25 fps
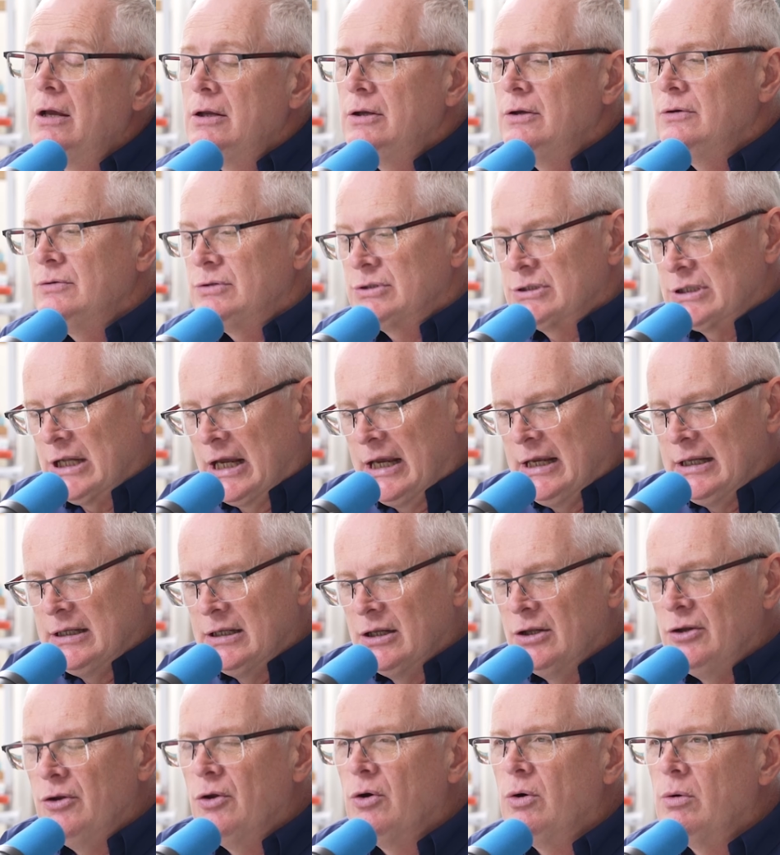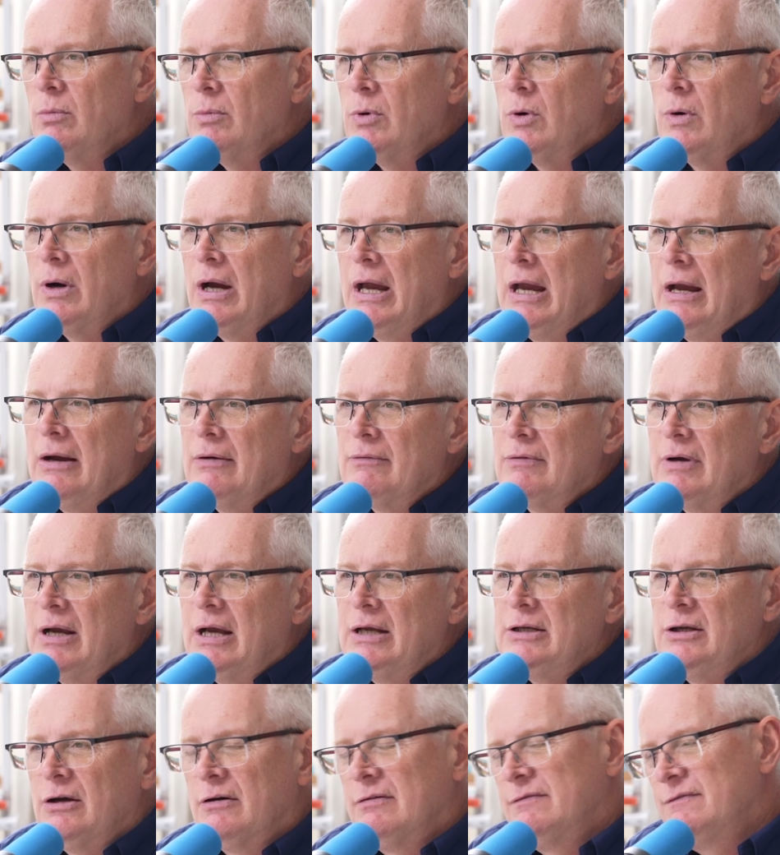You stay in the normal area,
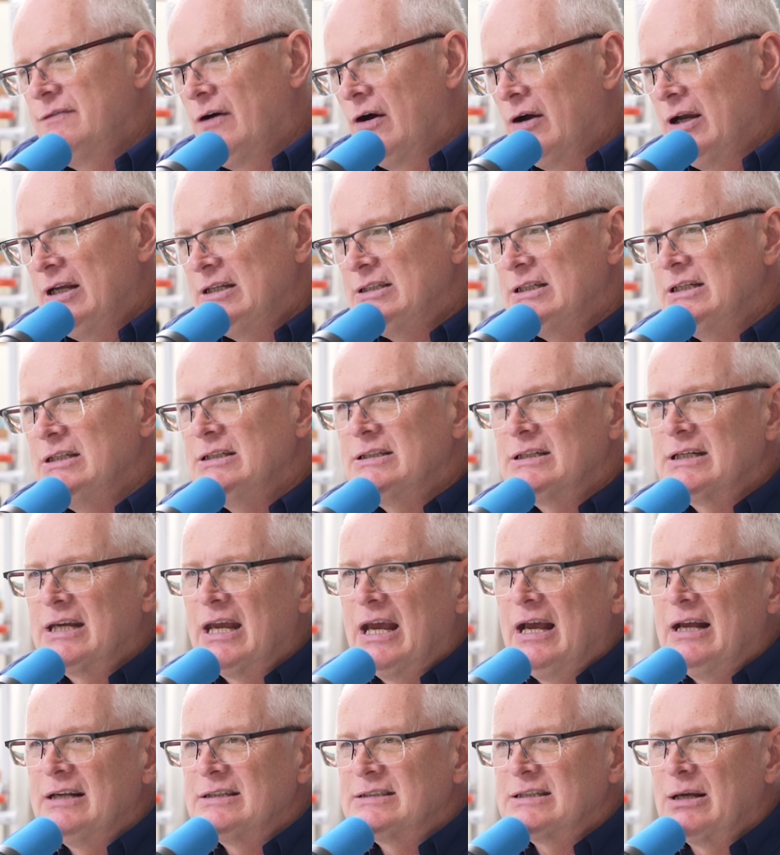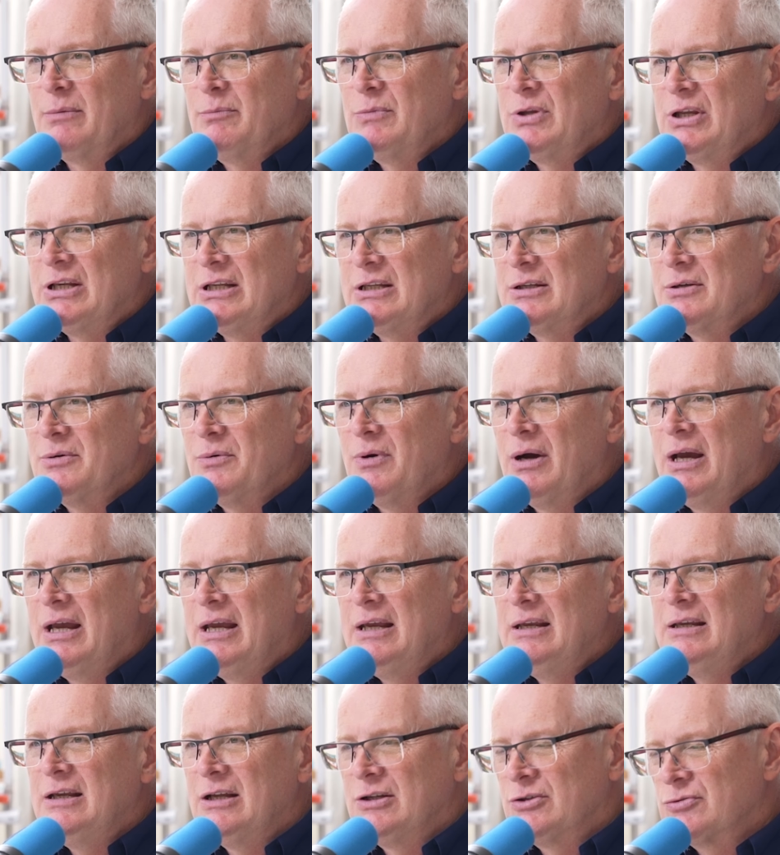you're fighting to get something to
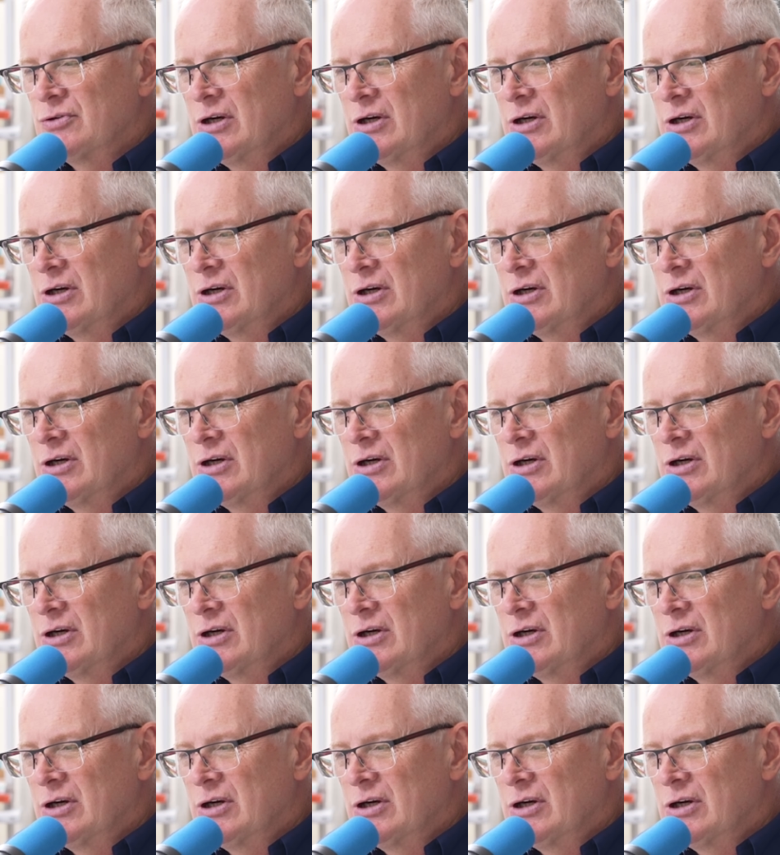eat, your